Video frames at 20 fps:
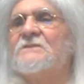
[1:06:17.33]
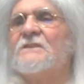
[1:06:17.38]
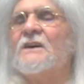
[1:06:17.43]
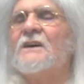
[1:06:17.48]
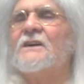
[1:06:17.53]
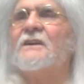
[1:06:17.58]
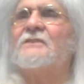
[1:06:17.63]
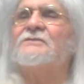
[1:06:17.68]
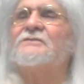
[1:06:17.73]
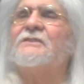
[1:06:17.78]

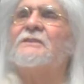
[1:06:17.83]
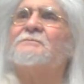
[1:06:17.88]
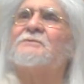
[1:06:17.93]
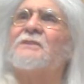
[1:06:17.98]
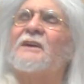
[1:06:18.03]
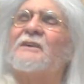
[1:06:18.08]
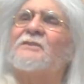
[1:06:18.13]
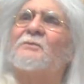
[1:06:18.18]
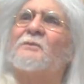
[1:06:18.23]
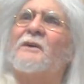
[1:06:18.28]
God, that seems
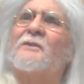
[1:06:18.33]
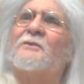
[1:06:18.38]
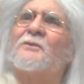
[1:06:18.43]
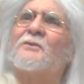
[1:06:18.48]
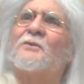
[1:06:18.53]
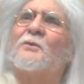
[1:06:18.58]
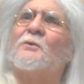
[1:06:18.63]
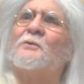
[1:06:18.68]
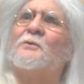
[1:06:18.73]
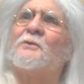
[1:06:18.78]
like around the
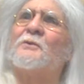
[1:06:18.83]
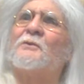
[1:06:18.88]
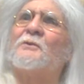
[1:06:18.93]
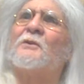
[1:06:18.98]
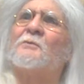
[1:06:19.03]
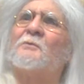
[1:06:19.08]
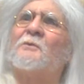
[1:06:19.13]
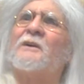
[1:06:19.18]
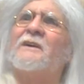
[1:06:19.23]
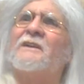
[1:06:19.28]
corner
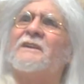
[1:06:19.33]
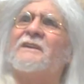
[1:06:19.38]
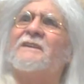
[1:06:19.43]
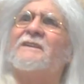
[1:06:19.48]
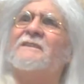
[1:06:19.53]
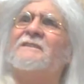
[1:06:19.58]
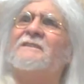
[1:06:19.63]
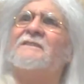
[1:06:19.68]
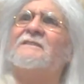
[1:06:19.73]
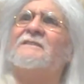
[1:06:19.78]
already. I
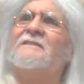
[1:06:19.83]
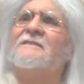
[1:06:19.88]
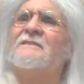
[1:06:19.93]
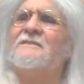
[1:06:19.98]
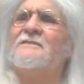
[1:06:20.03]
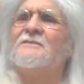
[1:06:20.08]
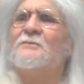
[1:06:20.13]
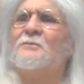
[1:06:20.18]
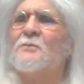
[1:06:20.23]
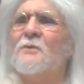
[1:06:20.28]
know.
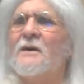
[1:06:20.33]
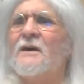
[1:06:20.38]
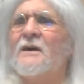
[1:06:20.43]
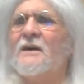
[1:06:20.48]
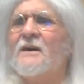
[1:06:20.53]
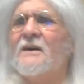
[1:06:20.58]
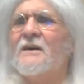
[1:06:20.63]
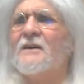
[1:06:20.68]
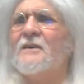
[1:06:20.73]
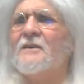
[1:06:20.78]

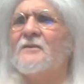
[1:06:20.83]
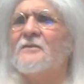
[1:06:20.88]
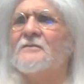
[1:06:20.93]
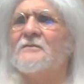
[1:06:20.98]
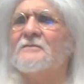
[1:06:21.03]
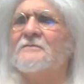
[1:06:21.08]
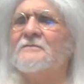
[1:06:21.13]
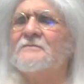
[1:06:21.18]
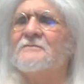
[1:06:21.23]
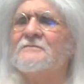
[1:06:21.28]
Wow.
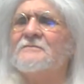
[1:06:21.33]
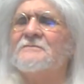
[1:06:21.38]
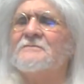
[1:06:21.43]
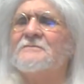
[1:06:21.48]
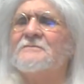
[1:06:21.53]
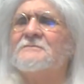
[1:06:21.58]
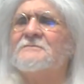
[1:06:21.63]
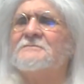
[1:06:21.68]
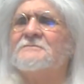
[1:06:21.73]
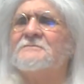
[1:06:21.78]

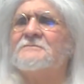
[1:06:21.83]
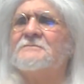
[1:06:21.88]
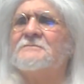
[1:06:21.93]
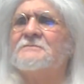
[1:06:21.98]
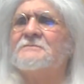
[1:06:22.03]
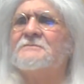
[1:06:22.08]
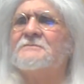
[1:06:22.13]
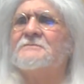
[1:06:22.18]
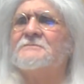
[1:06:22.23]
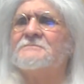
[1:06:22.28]

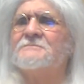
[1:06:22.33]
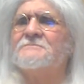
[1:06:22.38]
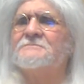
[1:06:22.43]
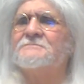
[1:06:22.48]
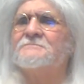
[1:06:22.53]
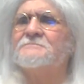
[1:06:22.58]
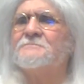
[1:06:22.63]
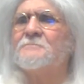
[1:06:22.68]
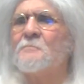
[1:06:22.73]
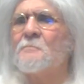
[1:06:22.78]
Let's
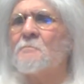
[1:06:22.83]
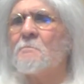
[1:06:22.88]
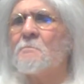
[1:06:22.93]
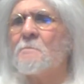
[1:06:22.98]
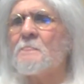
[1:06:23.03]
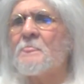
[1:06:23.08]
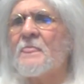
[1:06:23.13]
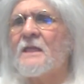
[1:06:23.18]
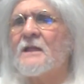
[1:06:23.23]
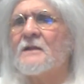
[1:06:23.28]
see.
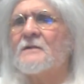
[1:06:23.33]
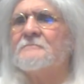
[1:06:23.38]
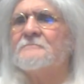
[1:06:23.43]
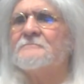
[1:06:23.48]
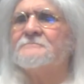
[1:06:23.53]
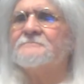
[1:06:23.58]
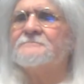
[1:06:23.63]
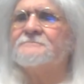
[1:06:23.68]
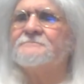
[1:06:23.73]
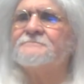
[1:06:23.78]
Uh,
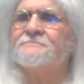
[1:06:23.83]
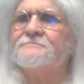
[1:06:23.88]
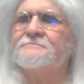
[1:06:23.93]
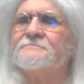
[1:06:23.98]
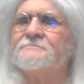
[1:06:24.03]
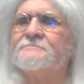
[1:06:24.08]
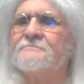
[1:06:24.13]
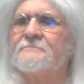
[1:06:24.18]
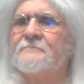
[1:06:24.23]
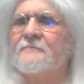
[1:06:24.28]
John
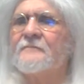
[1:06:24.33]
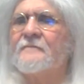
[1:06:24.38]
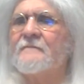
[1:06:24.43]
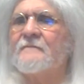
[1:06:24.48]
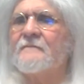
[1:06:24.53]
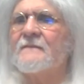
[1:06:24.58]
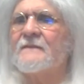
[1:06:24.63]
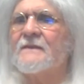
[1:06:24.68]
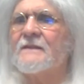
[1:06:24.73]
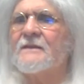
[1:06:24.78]
says the
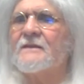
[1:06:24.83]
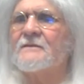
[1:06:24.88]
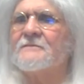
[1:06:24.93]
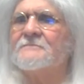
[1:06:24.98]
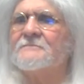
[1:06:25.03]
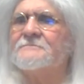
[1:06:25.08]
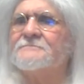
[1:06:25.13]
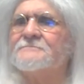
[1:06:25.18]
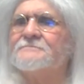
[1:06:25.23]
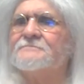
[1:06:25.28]
infection rates
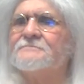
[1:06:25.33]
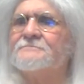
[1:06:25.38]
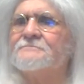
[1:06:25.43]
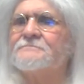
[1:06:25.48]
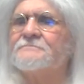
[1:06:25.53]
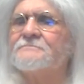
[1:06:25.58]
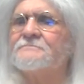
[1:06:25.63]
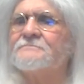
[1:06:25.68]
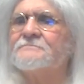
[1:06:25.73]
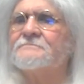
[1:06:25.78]
are low in
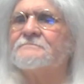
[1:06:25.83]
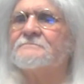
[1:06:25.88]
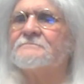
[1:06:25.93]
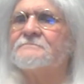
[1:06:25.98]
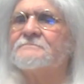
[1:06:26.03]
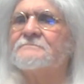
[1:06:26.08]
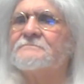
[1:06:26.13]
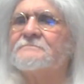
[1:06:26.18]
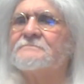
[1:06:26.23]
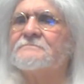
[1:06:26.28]

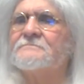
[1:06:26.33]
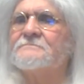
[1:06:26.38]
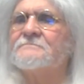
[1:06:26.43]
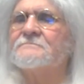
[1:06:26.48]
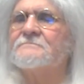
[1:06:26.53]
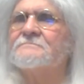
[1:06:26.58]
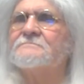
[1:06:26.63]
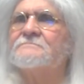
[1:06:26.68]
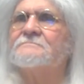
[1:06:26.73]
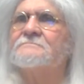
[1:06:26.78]
California. Yeah,
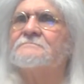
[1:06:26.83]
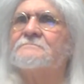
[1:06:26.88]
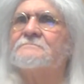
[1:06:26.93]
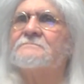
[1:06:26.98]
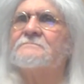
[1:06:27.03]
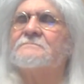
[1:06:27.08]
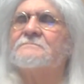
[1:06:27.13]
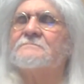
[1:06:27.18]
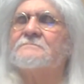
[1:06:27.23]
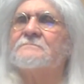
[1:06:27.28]
here in
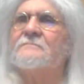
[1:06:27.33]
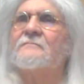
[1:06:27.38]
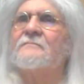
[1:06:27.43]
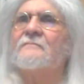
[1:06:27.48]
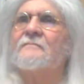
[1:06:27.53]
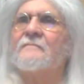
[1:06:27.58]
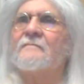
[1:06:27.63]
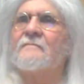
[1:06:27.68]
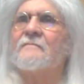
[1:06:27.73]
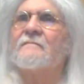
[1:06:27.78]

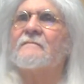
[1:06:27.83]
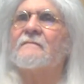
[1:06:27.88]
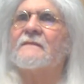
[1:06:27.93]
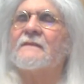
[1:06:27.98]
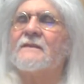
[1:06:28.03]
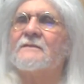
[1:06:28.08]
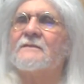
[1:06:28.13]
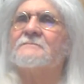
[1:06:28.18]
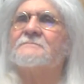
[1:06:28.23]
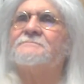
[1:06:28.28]
our
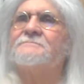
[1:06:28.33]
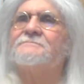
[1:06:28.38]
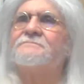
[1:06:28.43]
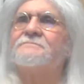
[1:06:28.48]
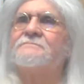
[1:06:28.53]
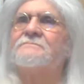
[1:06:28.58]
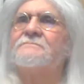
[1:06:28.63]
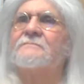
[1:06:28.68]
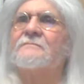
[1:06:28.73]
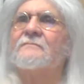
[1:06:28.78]
county, it,
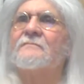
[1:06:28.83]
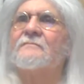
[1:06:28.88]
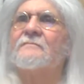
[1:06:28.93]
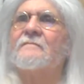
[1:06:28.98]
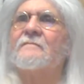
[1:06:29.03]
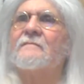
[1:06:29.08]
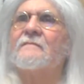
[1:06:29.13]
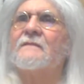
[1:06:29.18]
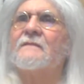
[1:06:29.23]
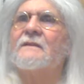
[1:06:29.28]
it has
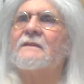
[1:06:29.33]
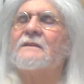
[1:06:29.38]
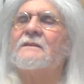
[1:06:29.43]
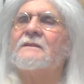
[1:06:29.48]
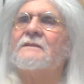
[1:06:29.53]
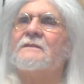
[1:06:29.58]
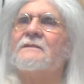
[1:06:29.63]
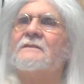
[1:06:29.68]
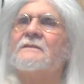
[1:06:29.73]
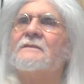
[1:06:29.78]
really dropped
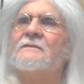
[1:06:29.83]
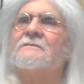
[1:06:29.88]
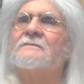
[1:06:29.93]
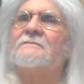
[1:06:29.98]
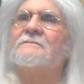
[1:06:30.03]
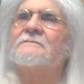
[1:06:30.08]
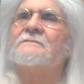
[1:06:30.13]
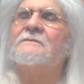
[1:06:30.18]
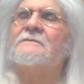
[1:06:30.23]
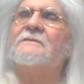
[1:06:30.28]
off from what it
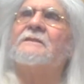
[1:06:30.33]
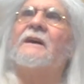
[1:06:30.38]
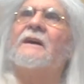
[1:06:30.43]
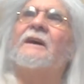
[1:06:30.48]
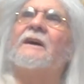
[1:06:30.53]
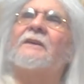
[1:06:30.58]
had been. Yeah,